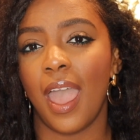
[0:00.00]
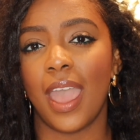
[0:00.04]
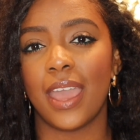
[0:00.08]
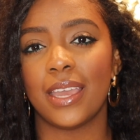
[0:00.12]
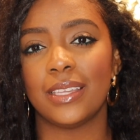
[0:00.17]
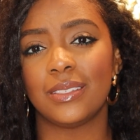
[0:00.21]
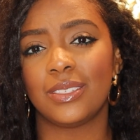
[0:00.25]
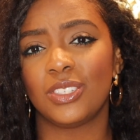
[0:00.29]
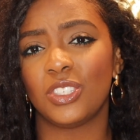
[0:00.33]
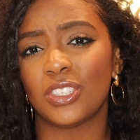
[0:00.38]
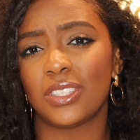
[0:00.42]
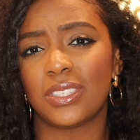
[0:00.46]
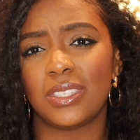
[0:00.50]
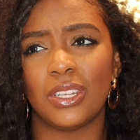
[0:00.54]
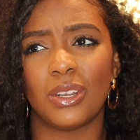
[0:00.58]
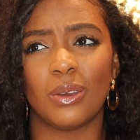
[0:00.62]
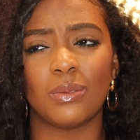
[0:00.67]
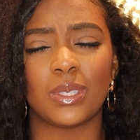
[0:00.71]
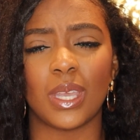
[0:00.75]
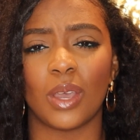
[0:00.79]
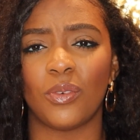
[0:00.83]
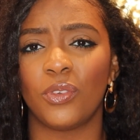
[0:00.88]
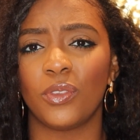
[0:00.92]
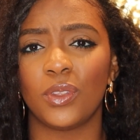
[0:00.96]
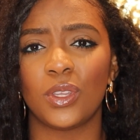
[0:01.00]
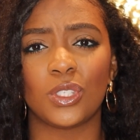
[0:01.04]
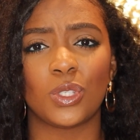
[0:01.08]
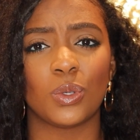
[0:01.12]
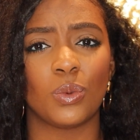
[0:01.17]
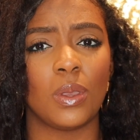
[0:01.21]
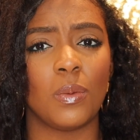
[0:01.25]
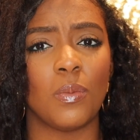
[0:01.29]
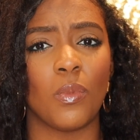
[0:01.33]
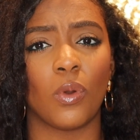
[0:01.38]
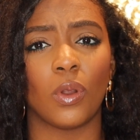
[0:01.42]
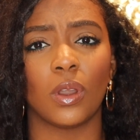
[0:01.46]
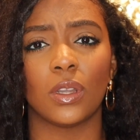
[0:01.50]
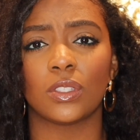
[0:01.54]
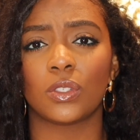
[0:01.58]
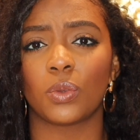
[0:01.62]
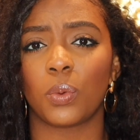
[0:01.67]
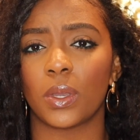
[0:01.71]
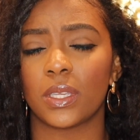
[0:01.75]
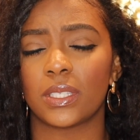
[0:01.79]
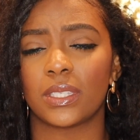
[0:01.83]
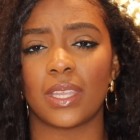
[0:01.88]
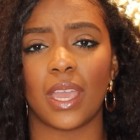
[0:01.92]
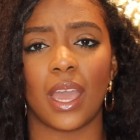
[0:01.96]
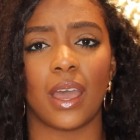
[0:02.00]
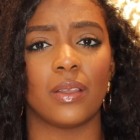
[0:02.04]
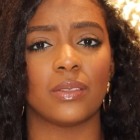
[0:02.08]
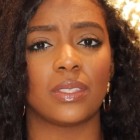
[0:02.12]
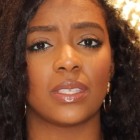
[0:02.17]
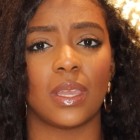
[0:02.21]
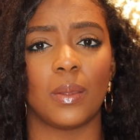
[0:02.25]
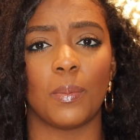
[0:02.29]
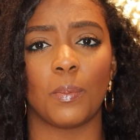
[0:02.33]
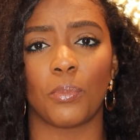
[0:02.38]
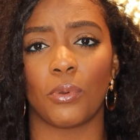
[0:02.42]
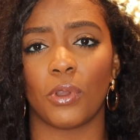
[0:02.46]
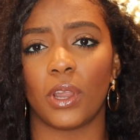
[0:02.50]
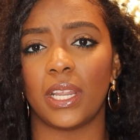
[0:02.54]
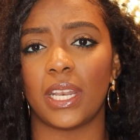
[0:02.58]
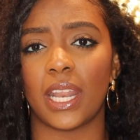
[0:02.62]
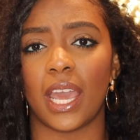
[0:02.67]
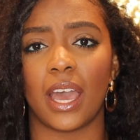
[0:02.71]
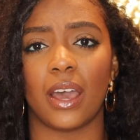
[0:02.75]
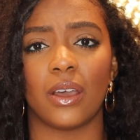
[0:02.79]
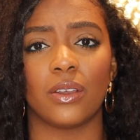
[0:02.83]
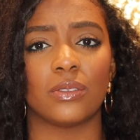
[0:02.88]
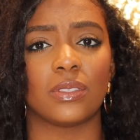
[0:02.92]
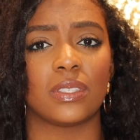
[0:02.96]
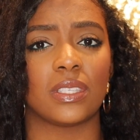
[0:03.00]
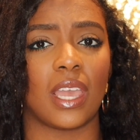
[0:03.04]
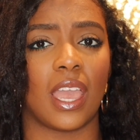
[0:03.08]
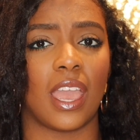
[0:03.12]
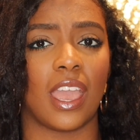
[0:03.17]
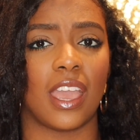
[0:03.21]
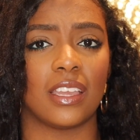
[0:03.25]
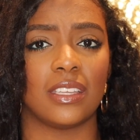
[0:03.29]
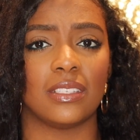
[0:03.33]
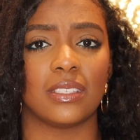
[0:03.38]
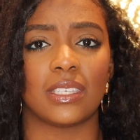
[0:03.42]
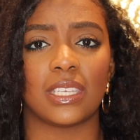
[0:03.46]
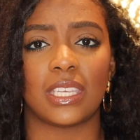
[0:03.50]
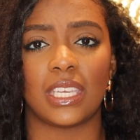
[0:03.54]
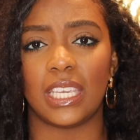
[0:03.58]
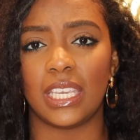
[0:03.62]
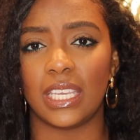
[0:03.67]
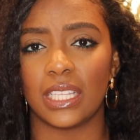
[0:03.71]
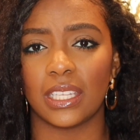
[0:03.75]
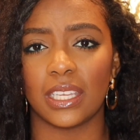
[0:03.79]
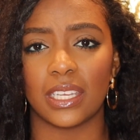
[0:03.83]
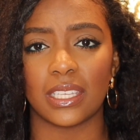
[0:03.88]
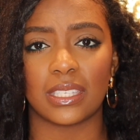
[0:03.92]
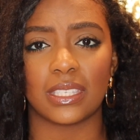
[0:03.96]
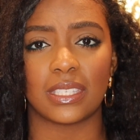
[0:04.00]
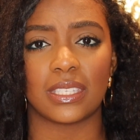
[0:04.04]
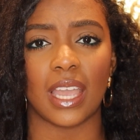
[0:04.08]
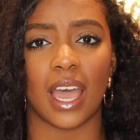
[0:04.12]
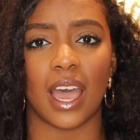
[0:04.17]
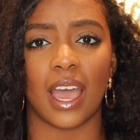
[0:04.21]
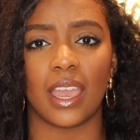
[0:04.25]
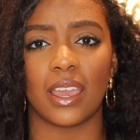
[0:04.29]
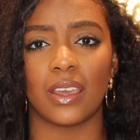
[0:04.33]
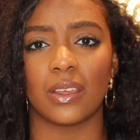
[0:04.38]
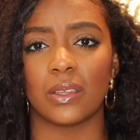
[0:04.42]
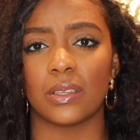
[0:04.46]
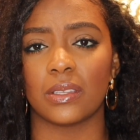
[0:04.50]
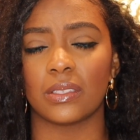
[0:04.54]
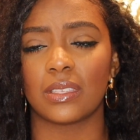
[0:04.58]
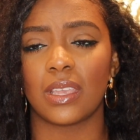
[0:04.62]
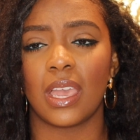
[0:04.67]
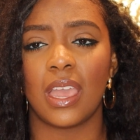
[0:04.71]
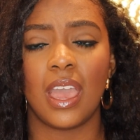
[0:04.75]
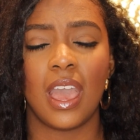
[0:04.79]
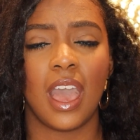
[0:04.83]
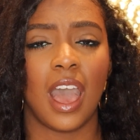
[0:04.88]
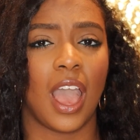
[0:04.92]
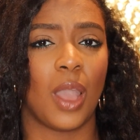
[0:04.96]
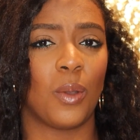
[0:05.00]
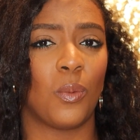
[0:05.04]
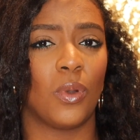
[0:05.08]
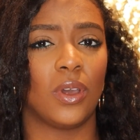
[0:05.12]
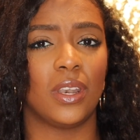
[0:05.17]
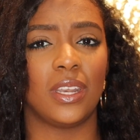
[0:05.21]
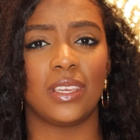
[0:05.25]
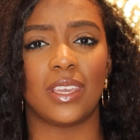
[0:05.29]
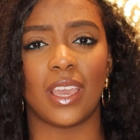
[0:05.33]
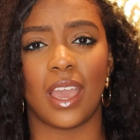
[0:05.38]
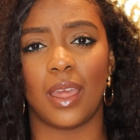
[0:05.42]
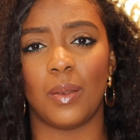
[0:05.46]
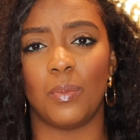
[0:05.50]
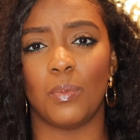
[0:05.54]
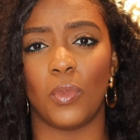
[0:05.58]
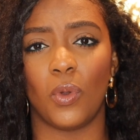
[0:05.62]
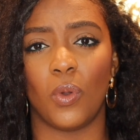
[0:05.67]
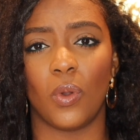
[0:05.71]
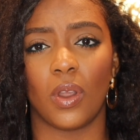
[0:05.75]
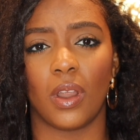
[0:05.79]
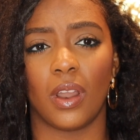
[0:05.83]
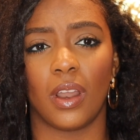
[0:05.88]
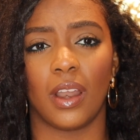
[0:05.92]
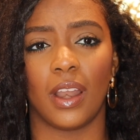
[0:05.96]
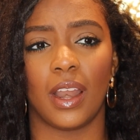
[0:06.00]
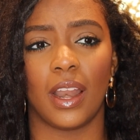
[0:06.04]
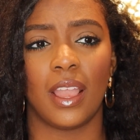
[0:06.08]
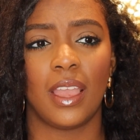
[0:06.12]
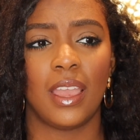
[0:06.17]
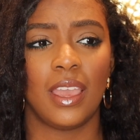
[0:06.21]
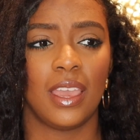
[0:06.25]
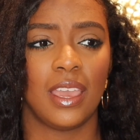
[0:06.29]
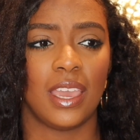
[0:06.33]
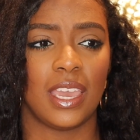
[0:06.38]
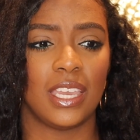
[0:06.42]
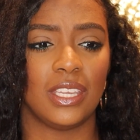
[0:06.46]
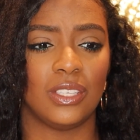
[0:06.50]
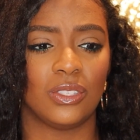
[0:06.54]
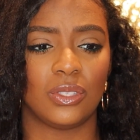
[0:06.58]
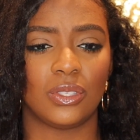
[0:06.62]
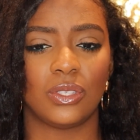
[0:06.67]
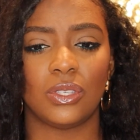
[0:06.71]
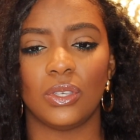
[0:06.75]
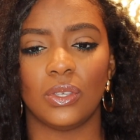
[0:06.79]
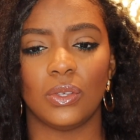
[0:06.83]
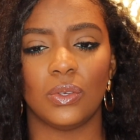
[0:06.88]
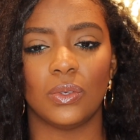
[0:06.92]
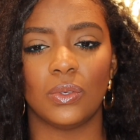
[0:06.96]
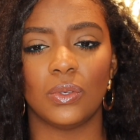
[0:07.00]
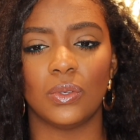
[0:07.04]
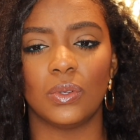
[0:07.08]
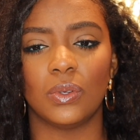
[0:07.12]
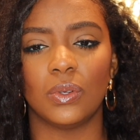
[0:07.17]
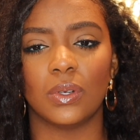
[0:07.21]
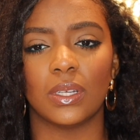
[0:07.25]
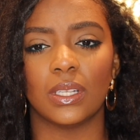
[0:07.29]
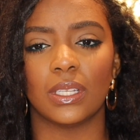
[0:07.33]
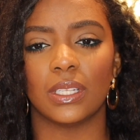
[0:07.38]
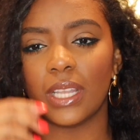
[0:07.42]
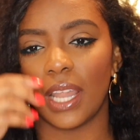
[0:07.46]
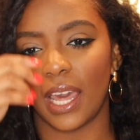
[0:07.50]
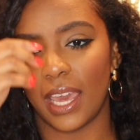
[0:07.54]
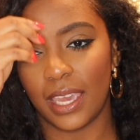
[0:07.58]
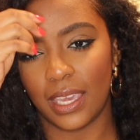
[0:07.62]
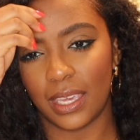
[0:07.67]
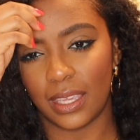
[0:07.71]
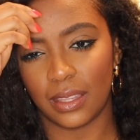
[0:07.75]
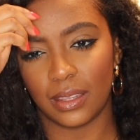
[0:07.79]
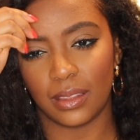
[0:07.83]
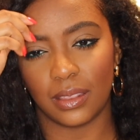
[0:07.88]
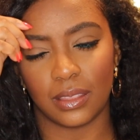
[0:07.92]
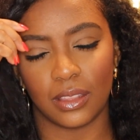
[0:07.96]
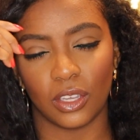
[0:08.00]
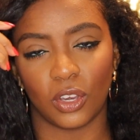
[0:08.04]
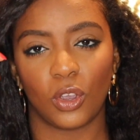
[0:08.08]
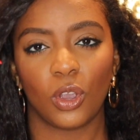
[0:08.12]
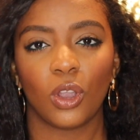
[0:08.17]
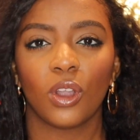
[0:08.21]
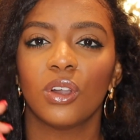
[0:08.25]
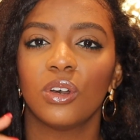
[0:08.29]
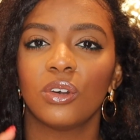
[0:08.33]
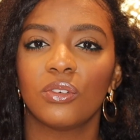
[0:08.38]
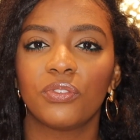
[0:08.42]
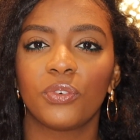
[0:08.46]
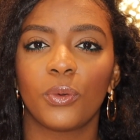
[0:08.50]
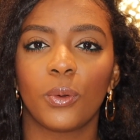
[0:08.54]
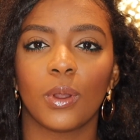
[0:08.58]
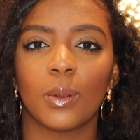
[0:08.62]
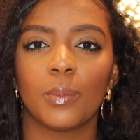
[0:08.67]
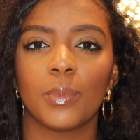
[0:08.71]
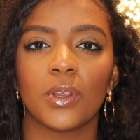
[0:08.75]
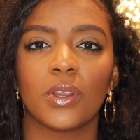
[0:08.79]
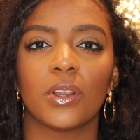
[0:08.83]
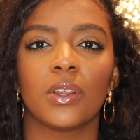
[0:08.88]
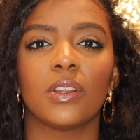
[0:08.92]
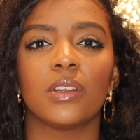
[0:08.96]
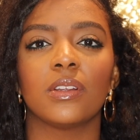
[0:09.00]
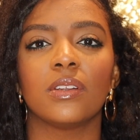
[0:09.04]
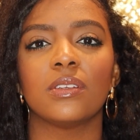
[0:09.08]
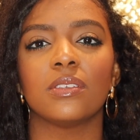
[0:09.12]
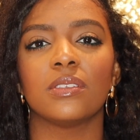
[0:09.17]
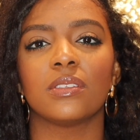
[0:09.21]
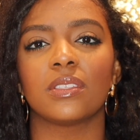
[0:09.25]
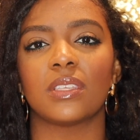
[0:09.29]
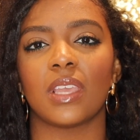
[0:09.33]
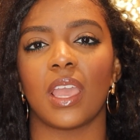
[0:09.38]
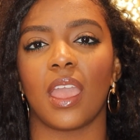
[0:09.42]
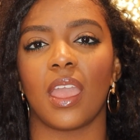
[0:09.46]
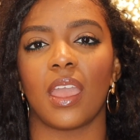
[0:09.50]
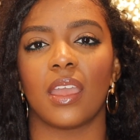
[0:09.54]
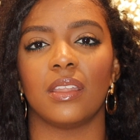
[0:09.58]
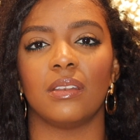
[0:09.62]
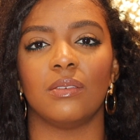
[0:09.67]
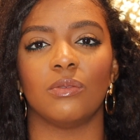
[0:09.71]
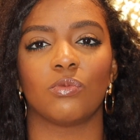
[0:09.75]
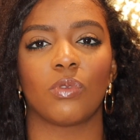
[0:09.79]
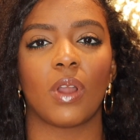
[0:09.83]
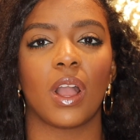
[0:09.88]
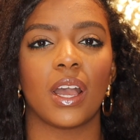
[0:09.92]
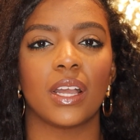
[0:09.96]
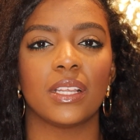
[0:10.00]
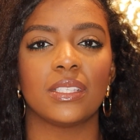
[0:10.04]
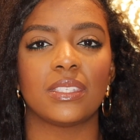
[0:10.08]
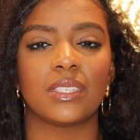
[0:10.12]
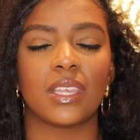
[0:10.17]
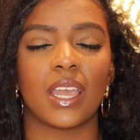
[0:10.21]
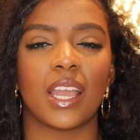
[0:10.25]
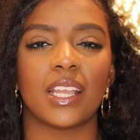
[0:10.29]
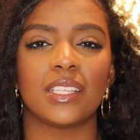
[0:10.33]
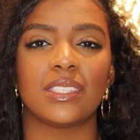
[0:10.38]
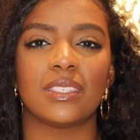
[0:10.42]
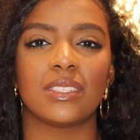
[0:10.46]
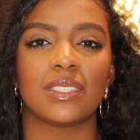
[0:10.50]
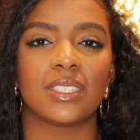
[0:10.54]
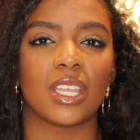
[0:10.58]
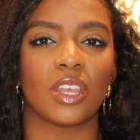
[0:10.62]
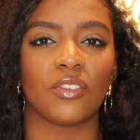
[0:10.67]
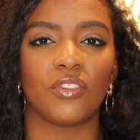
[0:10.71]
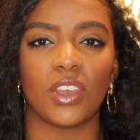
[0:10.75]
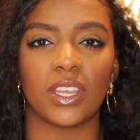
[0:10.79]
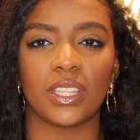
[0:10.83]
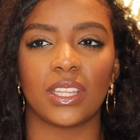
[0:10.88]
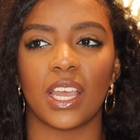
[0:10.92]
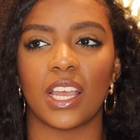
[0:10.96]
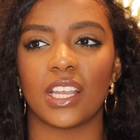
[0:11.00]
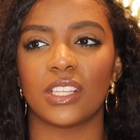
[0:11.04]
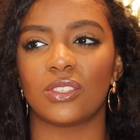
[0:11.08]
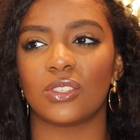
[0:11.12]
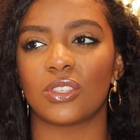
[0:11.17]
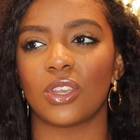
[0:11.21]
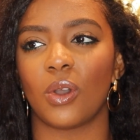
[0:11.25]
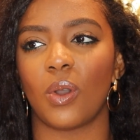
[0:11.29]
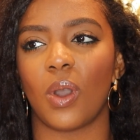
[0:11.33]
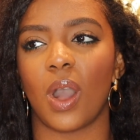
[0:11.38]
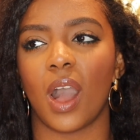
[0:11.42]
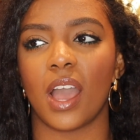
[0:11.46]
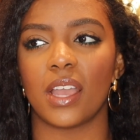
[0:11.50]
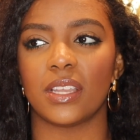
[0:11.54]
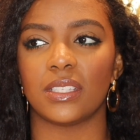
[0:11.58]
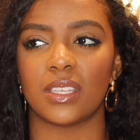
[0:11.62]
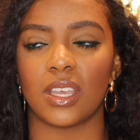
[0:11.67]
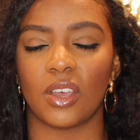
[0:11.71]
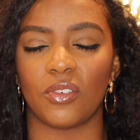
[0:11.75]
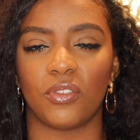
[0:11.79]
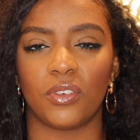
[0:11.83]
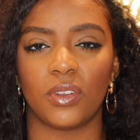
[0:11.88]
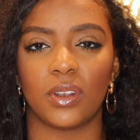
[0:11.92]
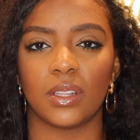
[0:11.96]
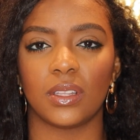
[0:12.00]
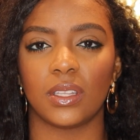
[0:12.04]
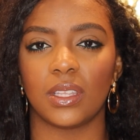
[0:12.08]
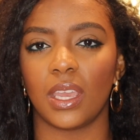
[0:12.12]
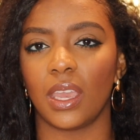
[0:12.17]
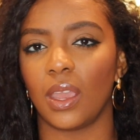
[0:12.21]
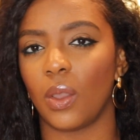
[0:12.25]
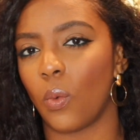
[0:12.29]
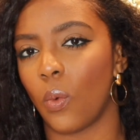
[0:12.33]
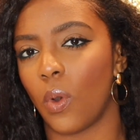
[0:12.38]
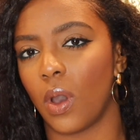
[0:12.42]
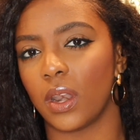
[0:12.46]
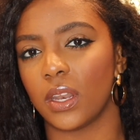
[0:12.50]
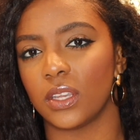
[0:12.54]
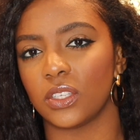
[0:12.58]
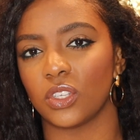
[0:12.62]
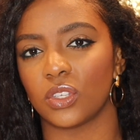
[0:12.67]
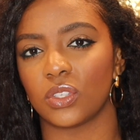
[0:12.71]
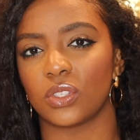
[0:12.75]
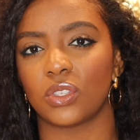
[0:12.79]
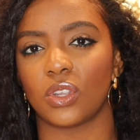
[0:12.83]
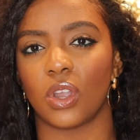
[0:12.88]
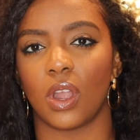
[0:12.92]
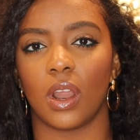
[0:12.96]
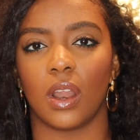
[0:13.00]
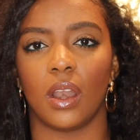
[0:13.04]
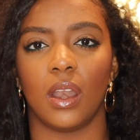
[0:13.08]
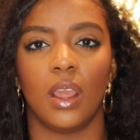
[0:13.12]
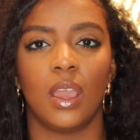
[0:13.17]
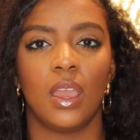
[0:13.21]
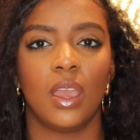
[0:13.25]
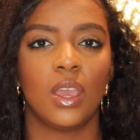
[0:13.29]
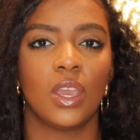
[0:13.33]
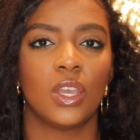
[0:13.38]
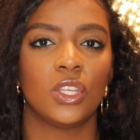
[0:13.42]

And just, you know, definitely doing more twist outs and braid outs and heatless styles. I want to get more into like the curl formers and rod sets and stuff like that. So I definitely want to just start